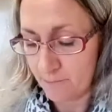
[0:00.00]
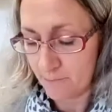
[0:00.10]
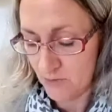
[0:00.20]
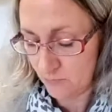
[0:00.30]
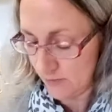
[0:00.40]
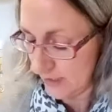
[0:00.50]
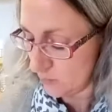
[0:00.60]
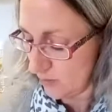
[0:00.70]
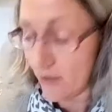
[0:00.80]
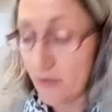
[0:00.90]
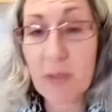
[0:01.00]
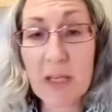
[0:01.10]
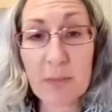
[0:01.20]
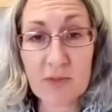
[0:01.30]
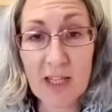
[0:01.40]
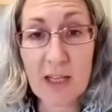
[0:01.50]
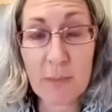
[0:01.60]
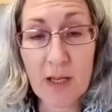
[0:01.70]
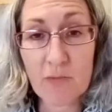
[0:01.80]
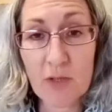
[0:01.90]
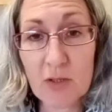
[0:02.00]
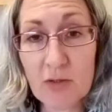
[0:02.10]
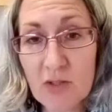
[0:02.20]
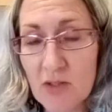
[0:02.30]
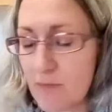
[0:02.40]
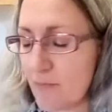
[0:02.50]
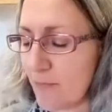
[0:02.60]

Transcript: to read what other people say about runes.